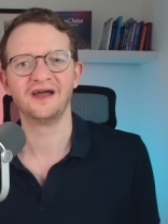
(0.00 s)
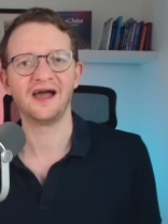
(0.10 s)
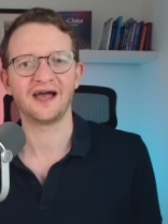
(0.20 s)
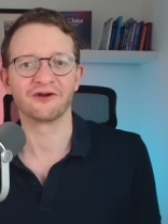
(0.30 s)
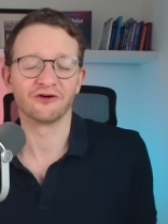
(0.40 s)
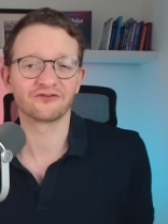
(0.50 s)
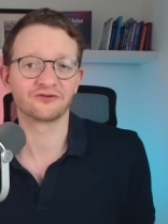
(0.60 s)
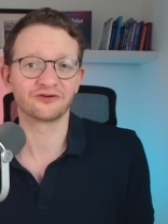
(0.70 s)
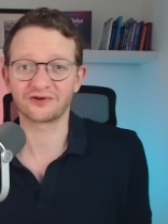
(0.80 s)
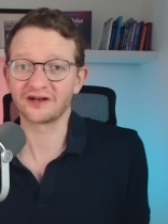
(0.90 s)
and also
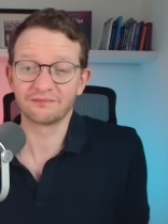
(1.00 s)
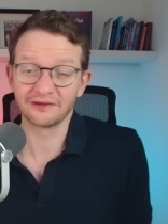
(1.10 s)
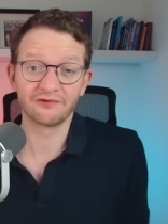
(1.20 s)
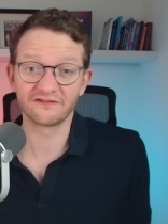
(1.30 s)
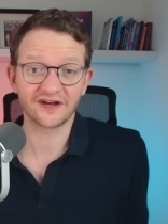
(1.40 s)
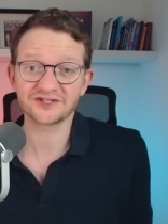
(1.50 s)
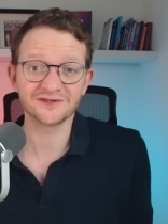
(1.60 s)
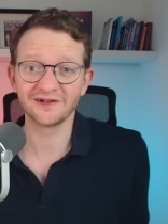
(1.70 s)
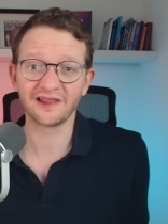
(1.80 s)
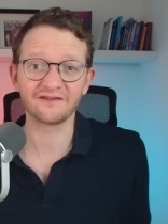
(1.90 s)
incredibly
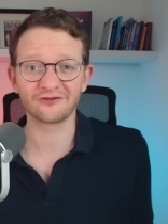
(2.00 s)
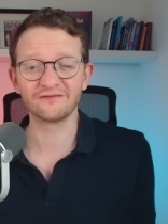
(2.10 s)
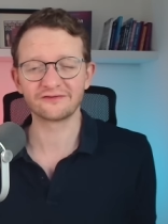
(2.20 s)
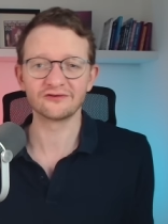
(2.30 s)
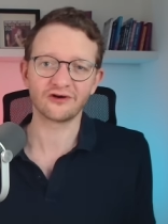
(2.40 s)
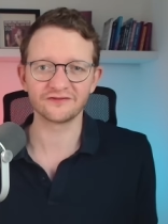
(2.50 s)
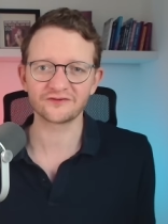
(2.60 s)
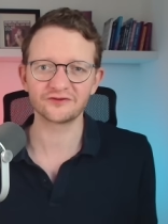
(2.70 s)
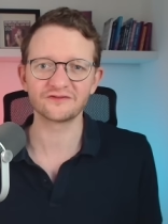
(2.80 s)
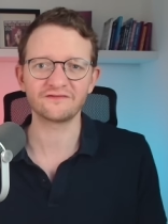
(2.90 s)
professional. I saw a few
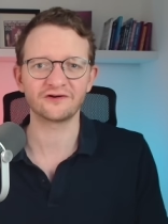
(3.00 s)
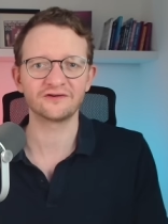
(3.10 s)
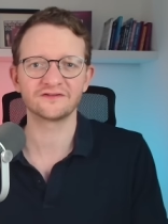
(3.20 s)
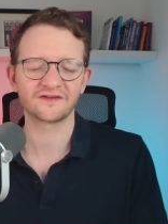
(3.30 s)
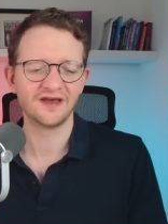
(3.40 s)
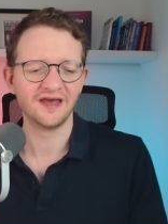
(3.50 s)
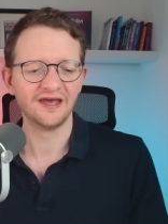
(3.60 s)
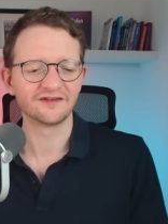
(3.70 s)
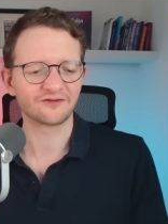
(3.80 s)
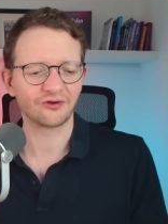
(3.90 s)
concerts of hers.
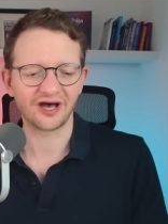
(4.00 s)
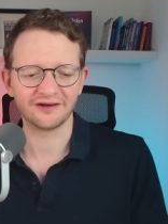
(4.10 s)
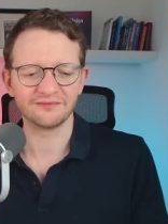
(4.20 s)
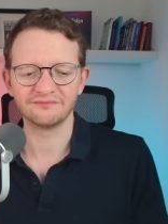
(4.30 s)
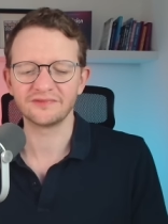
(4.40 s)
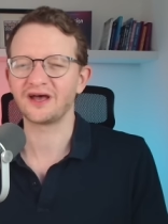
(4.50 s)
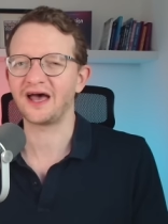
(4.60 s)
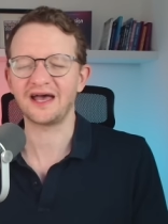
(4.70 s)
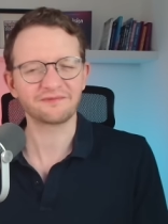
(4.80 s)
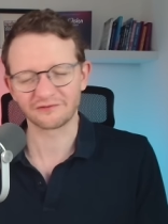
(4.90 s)
So I am
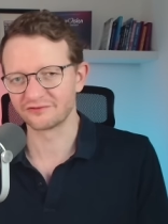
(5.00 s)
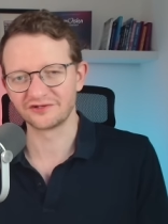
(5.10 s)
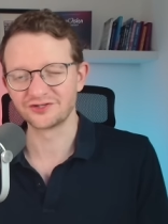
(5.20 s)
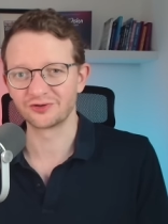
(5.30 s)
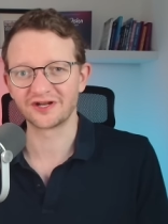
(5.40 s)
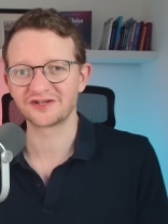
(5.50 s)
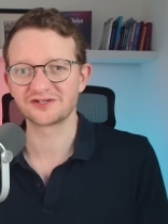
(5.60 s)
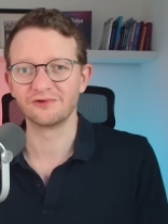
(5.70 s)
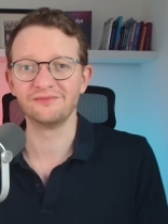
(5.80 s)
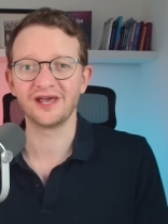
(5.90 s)
absolutely sure that she
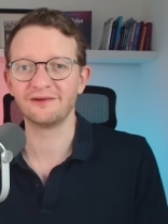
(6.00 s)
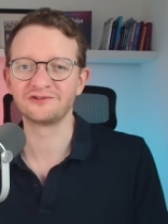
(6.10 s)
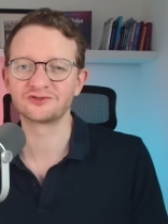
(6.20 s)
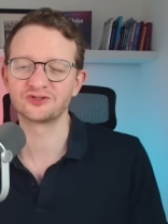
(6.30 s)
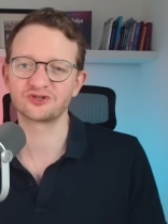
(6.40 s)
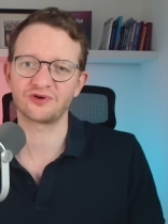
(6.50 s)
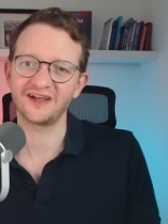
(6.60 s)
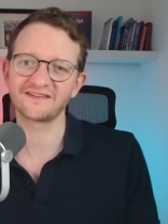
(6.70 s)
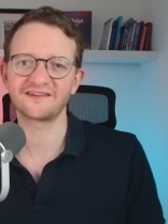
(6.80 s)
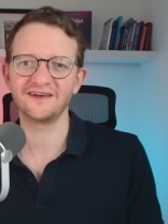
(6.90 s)
will be able to
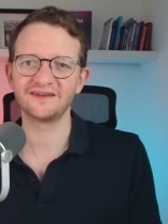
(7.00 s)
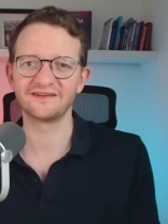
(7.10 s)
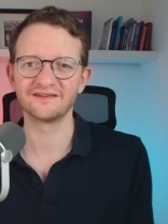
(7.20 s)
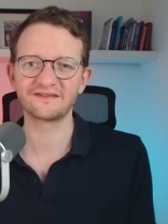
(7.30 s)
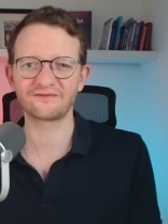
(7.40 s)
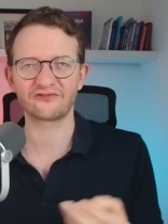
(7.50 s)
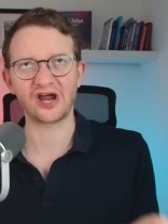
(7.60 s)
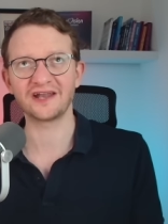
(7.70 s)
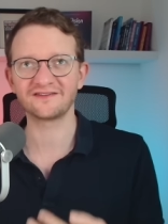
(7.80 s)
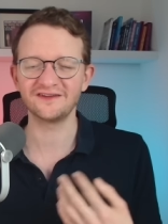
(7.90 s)
translate this
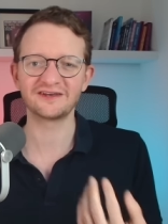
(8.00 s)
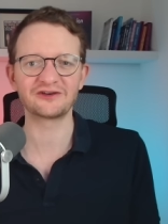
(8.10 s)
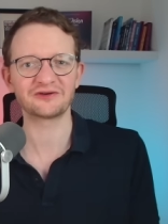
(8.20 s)
frantic,